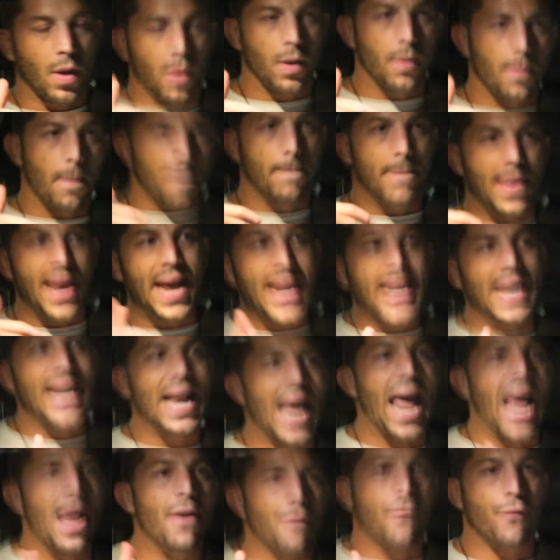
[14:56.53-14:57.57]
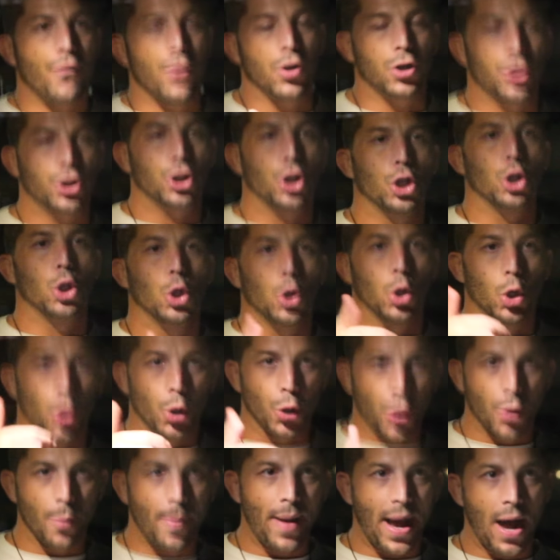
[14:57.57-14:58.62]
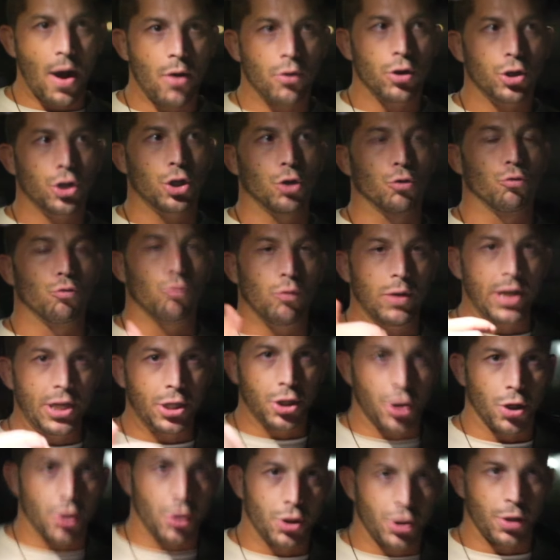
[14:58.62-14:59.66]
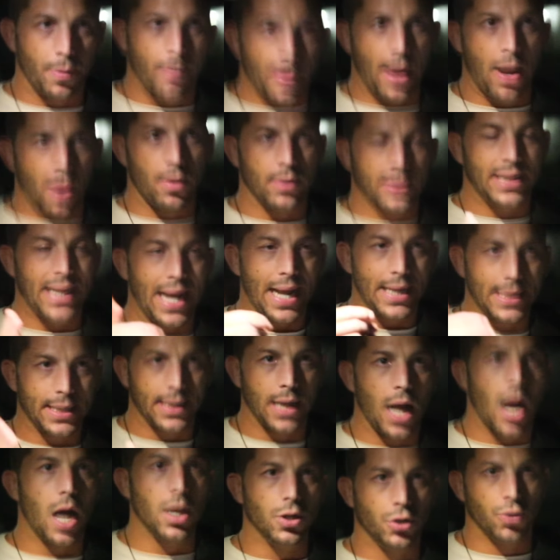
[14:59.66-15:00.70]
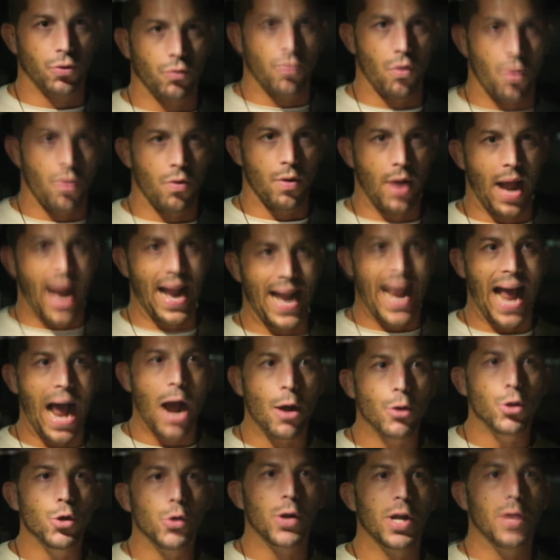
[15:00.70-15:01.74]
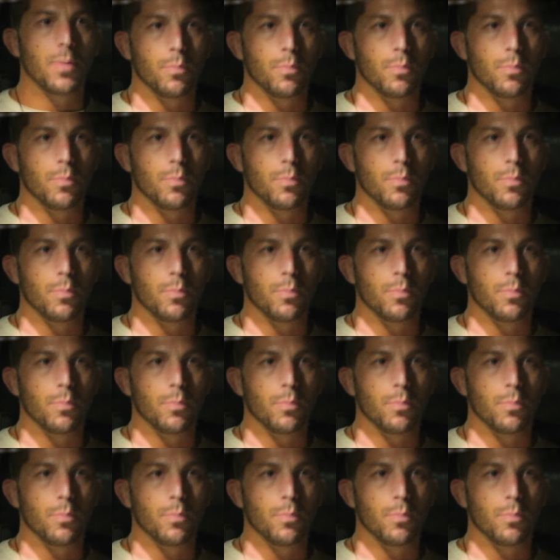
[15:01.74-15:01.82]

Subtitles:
make an effort to learn about, to research about testosterone and how you can